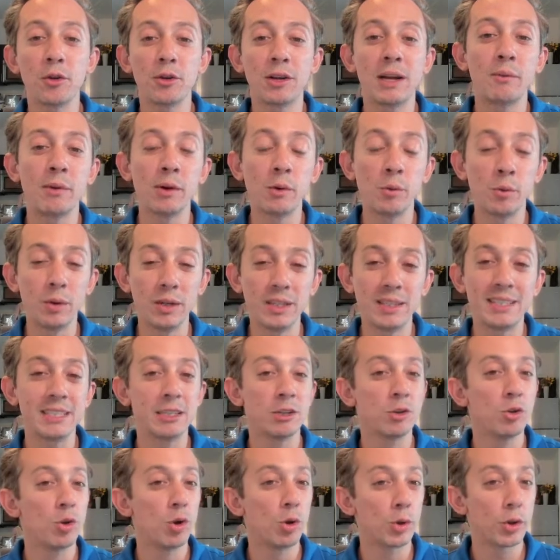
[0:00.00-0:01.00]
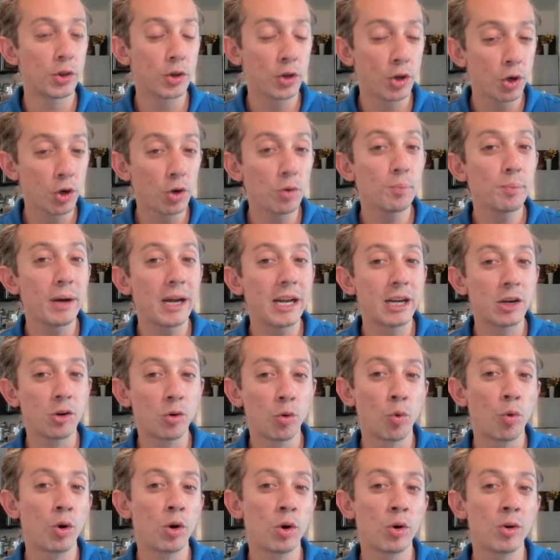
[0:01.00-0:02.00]
that we would see along the Turnpike
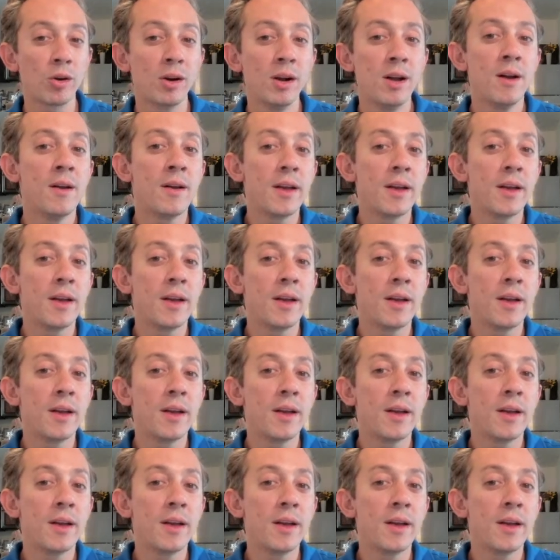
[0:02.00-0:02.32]
Corridor